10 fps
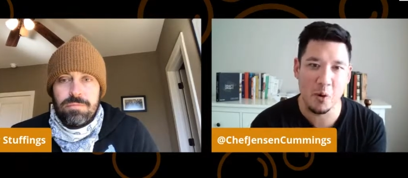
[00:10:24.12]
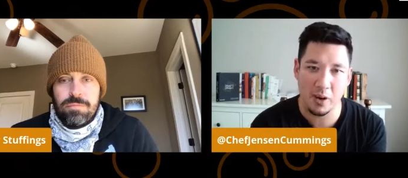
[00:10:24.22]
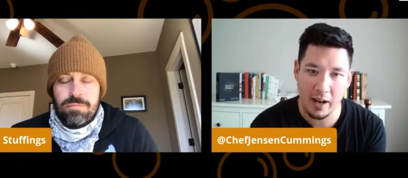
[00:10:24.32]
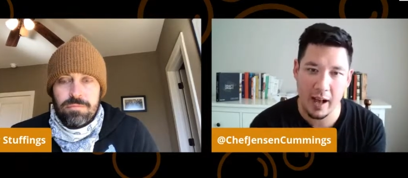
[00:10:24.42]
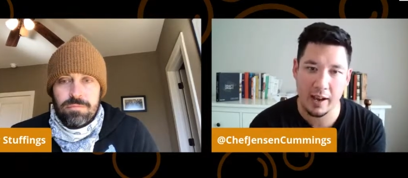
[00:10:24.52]

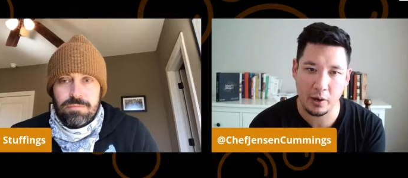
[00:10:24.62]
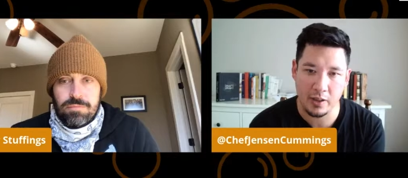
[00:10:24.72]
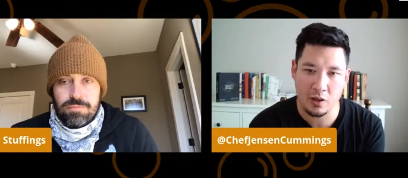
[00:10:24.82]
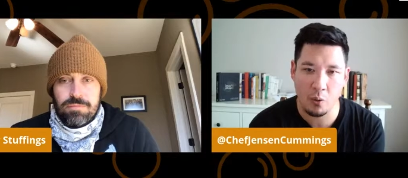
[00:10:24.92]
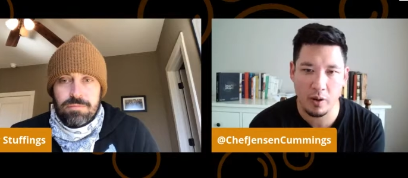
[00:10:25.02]
Speaker 1: more and higher.
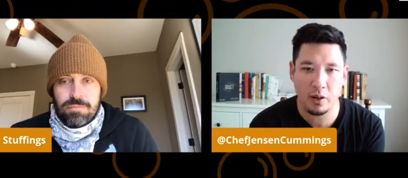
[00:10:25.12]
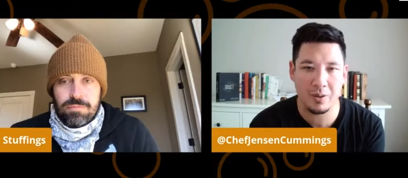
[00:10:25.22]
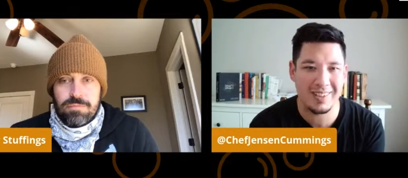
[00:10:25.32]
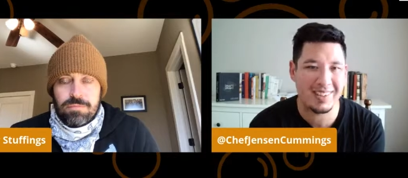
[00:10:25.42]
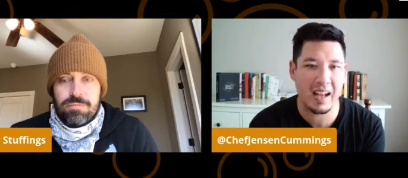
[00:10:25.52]
And so I want to go
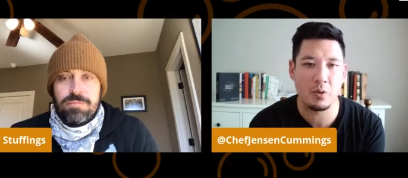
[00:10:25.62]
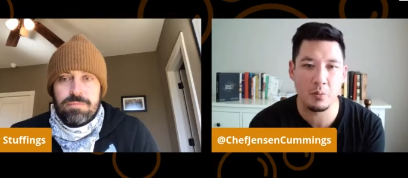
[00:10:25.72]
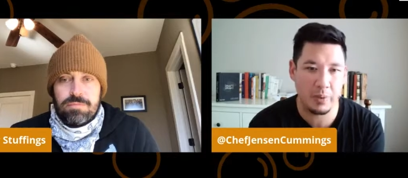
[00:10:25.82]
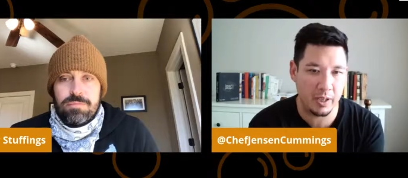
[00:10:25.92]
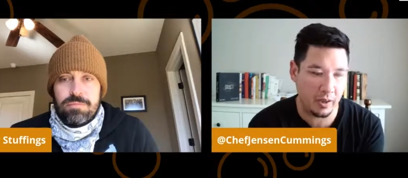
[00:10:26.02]
into
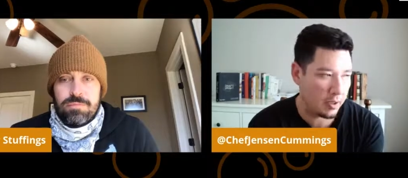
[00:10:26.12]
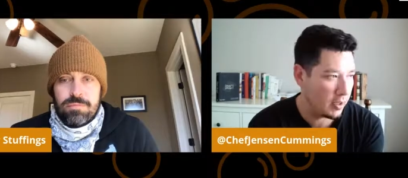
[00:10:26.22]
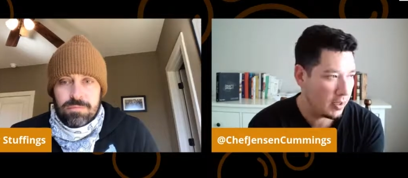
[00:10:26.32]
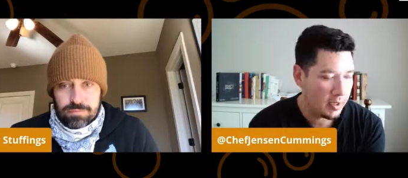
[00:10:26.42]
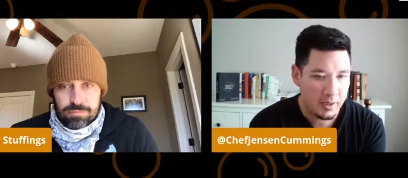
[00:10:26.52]
sour beer.
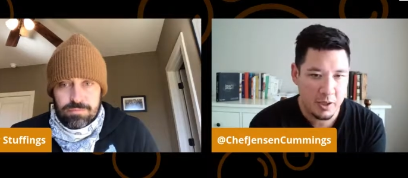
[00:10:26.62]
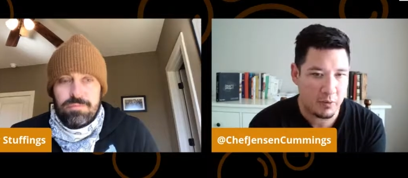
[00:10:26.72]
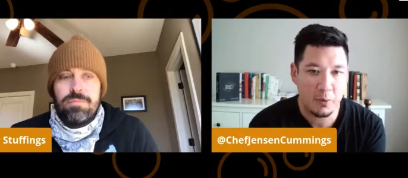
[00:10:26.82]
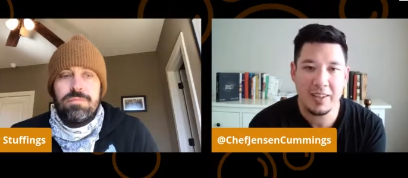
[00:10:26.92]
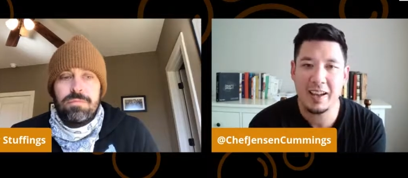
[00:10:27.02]

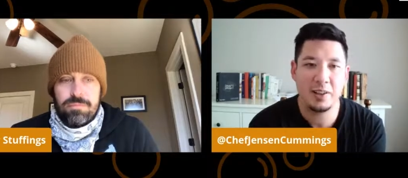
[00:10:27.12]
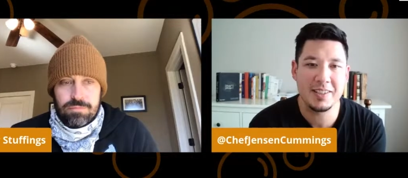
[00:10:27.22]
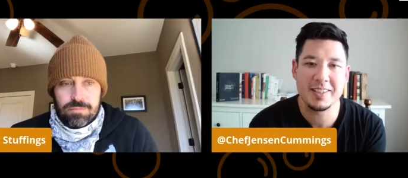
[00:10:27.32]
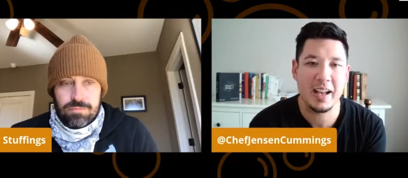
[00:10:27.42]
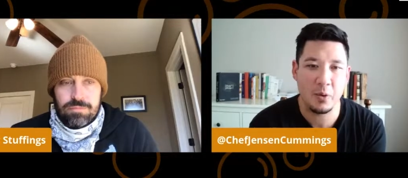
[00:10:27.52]
Jeff, what the hell
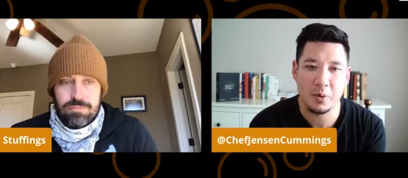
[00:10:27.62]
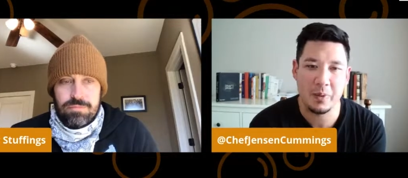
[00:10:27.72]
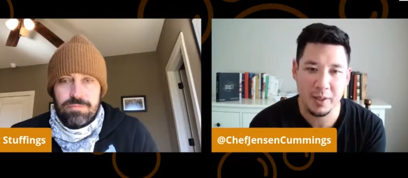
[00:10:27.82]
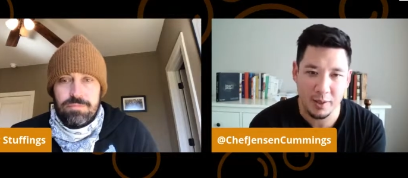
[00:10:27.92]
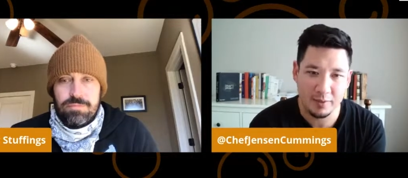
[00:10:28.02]
is sour
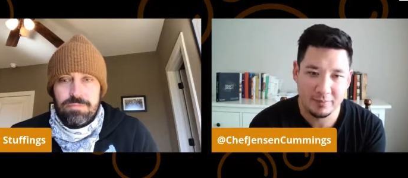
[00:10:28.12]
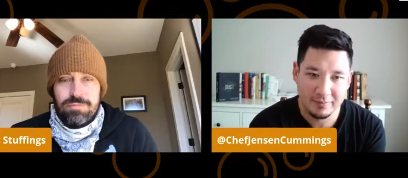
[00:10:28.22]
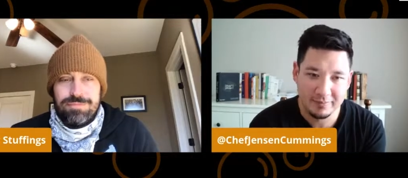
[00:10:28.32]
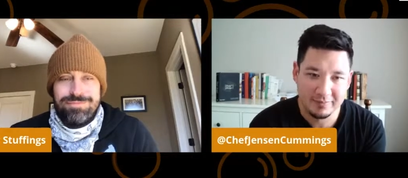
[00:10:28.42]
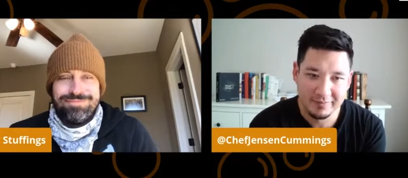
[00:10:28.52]
beer?
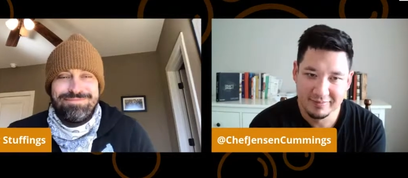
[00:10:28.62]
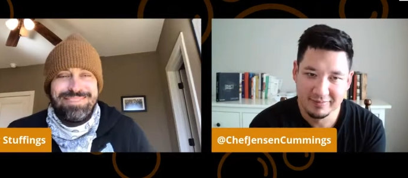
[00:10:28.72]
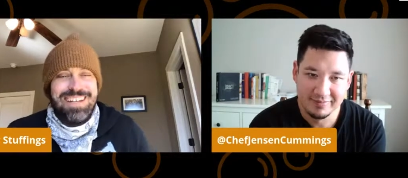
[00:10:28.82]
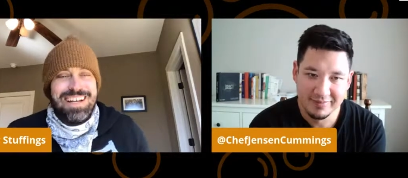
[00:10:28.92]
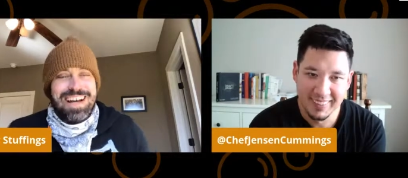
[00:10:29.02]

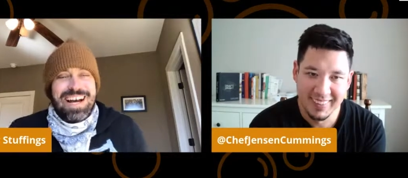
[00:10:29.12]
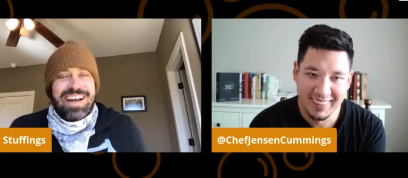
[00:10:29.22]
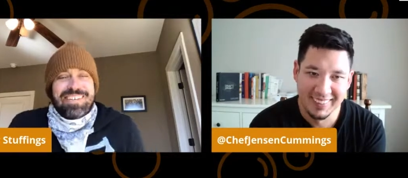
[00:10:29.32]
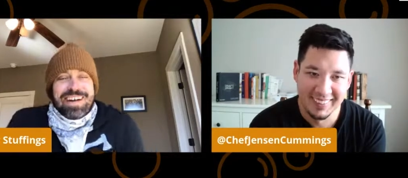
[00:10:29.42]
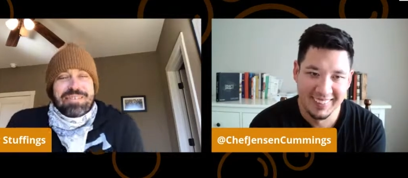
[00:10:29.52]

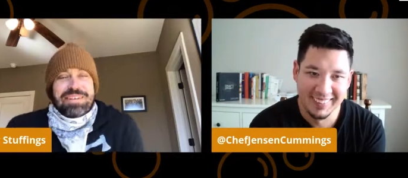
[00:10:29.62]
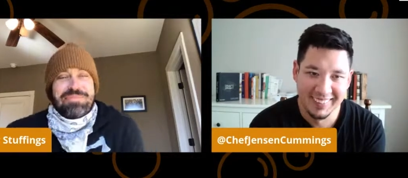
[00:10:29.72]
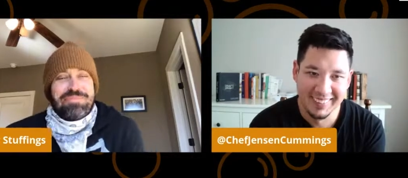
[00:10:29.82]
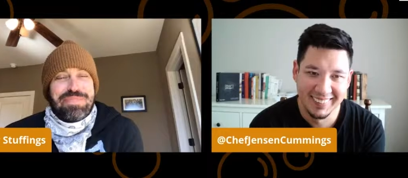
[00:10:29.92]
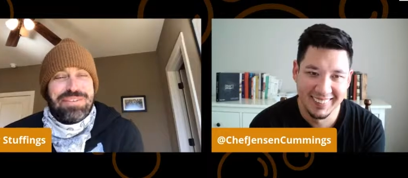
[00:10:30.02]
Speaker 2: I, I,
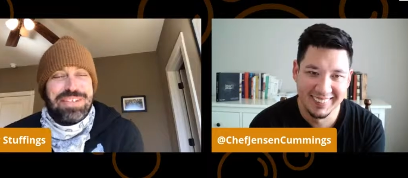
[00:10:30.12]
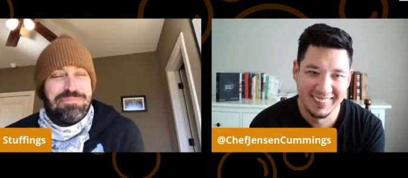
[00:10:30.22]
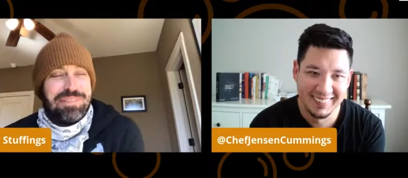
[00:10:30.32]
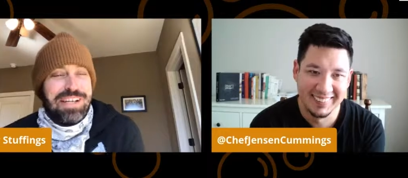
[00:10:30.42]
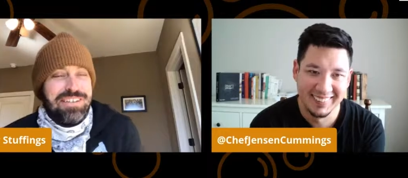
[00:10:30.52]
mean, most
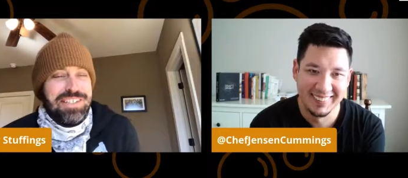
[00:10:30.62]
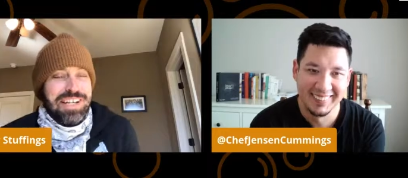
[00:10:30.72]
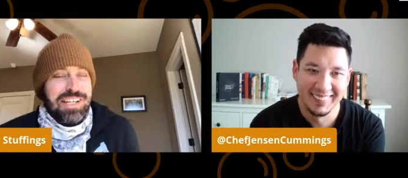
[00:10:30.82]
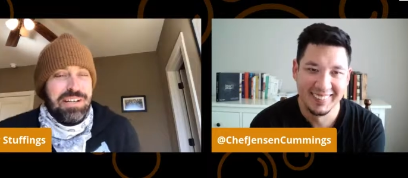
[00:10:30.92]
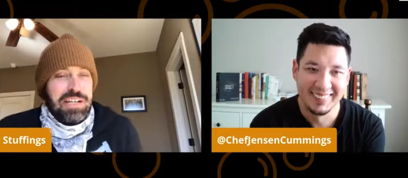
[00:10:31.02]
simply, I would
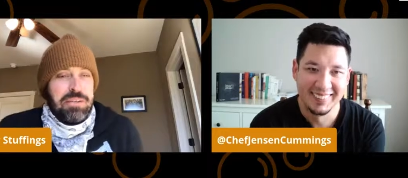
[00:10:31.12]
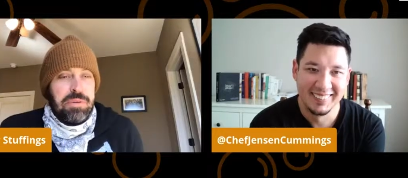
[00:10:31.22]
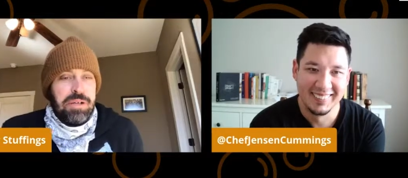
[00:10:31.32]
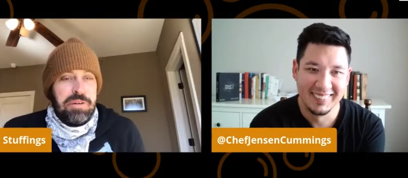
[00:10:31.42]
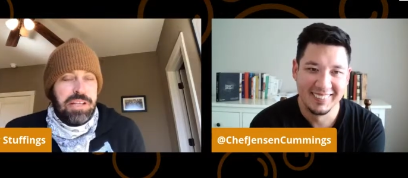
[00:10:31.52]
say, you know, any
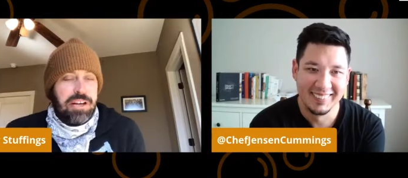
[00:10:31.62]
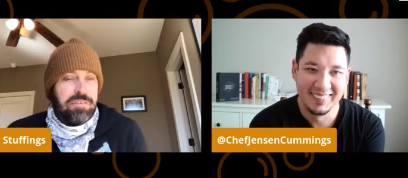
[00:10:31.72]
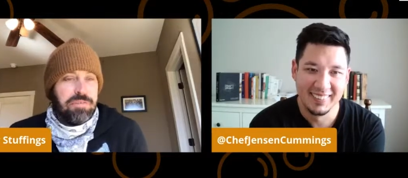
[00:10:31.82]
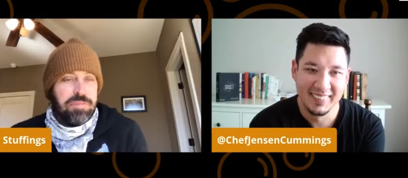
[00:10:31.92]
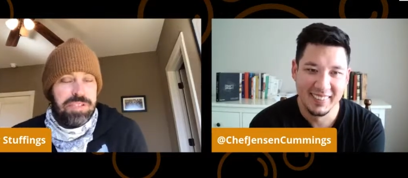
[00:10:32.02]
beer with kind
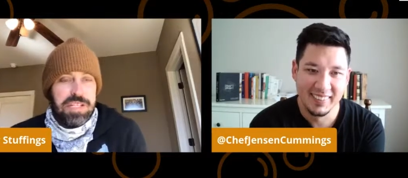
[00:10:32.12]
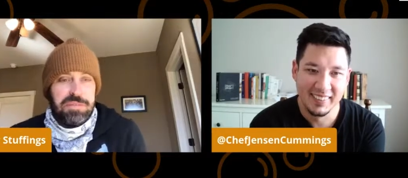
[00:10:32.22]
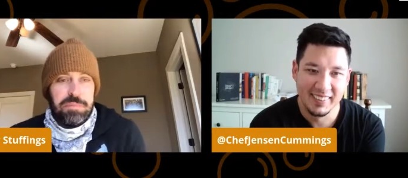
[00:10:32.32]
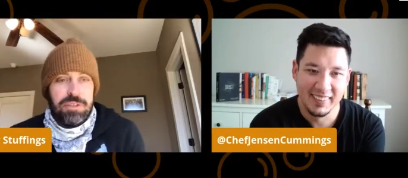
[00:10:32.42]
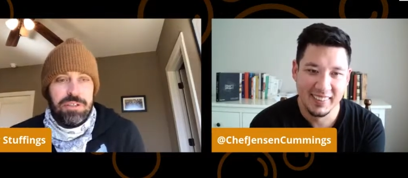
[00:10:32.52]
of
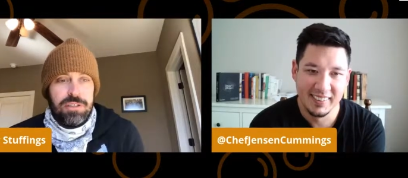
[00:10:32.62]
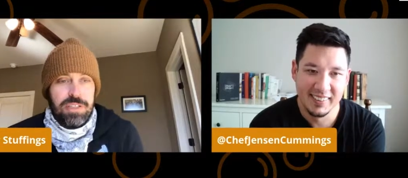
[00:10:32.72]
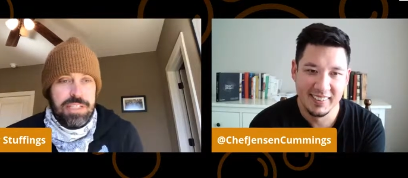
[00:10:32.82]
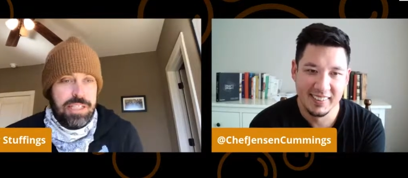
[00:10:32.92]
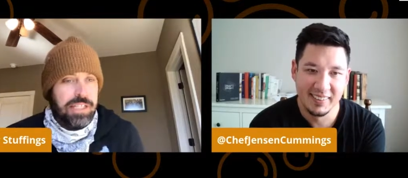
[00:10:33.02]

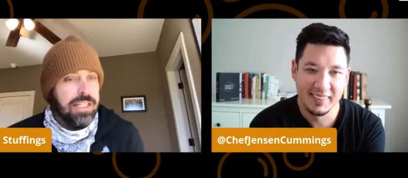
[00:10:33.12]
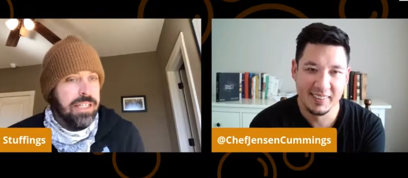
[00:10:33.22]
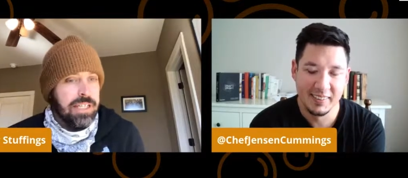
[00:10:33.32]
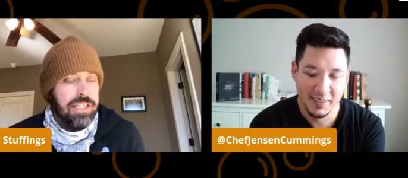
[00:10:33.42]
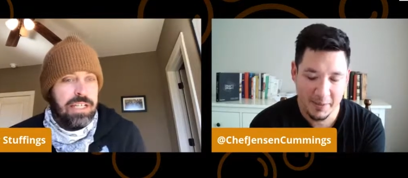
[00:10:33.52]
perceivable
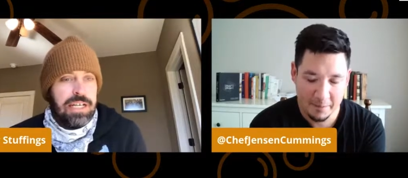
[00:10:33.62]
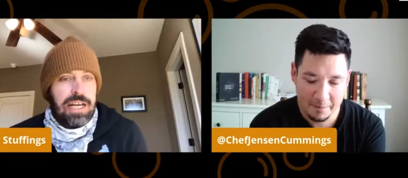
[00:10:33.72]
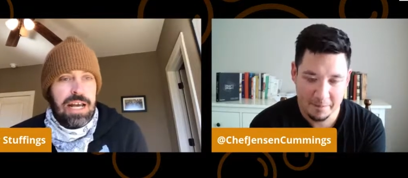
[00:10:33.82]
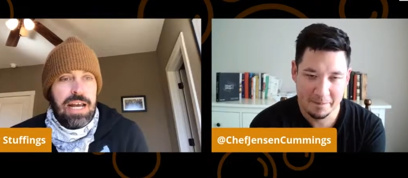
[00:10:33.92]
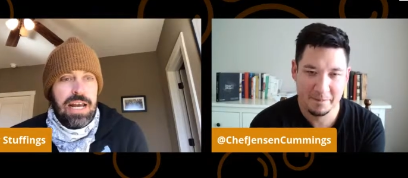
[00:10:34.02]
acidity.
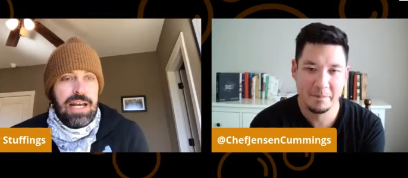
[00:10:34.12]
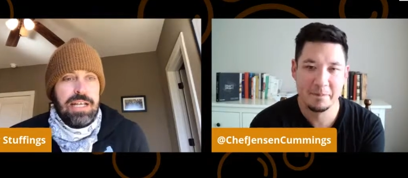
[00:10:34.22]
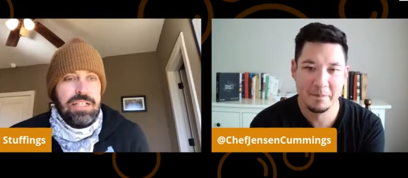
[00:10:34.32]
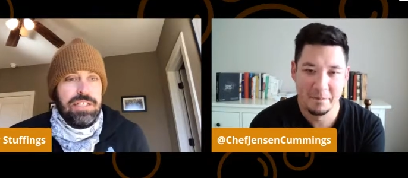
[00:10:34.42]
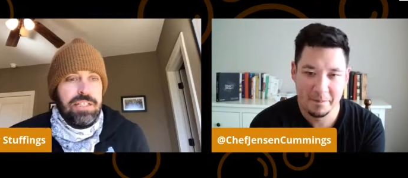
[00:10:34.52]

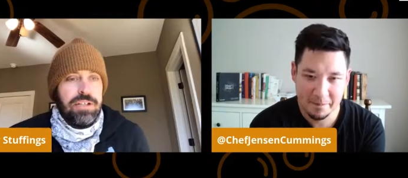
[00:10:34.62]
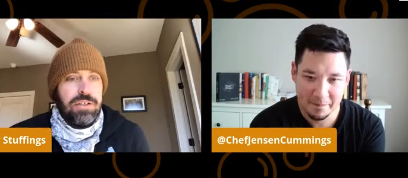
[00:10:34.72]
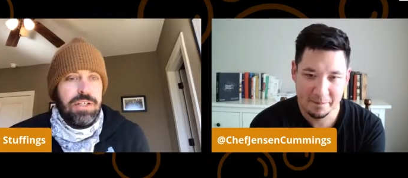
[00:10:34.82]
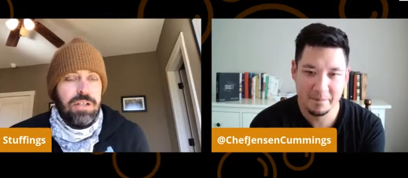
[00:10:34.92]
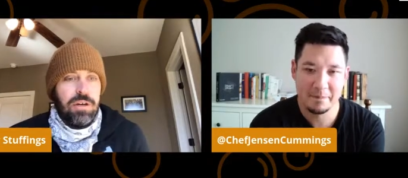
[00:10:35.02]
And, you know, you can